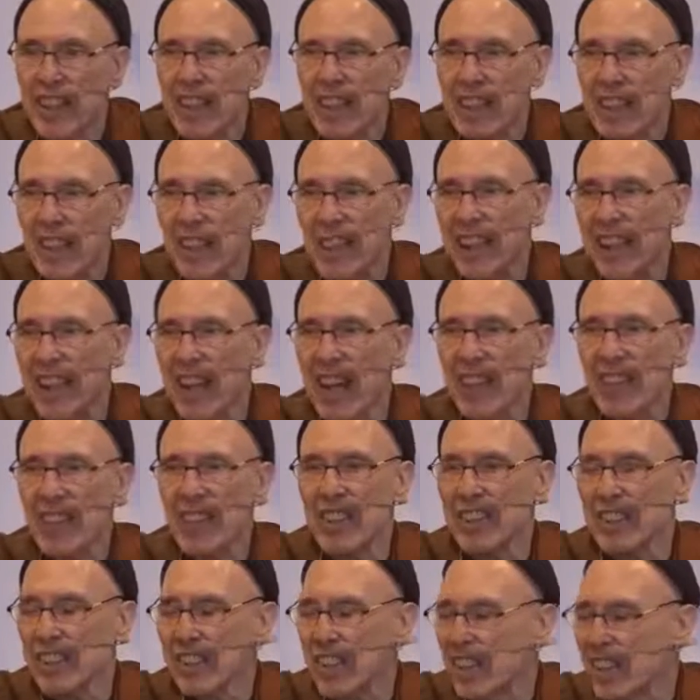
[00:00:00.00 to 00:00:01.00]
that
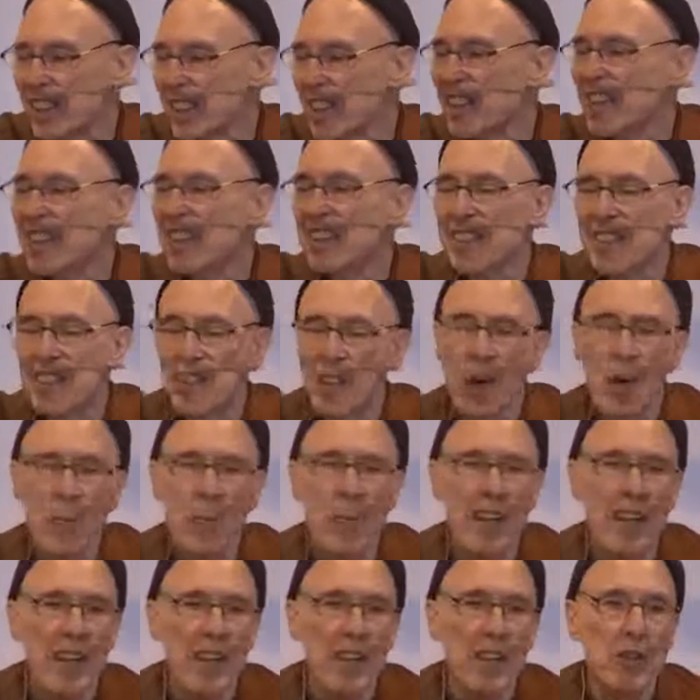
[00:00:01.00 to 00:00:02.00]
Ananda said that there's
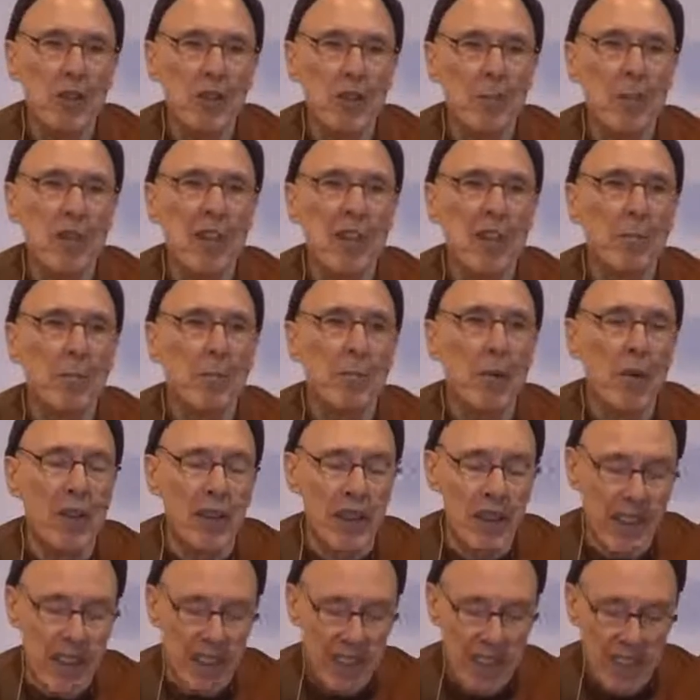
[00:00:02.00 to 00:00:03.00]
nobody who's been
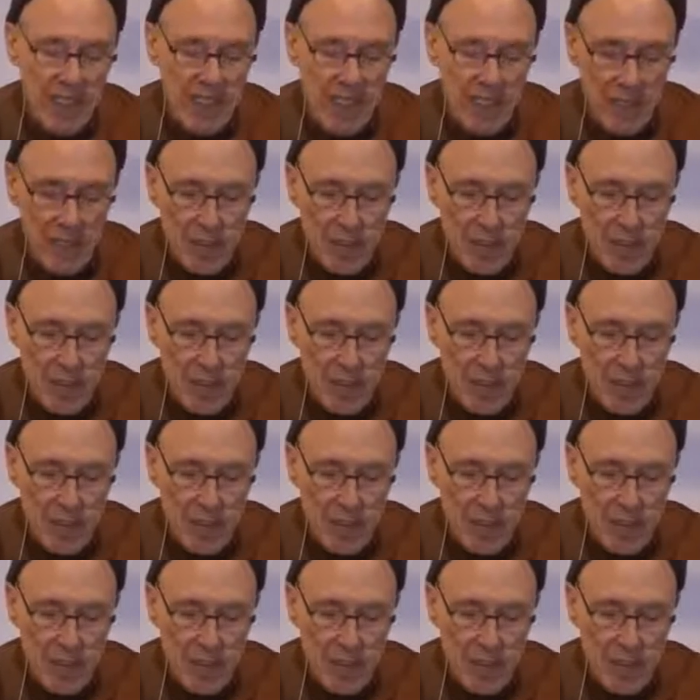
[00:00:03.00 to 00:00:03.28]
appointed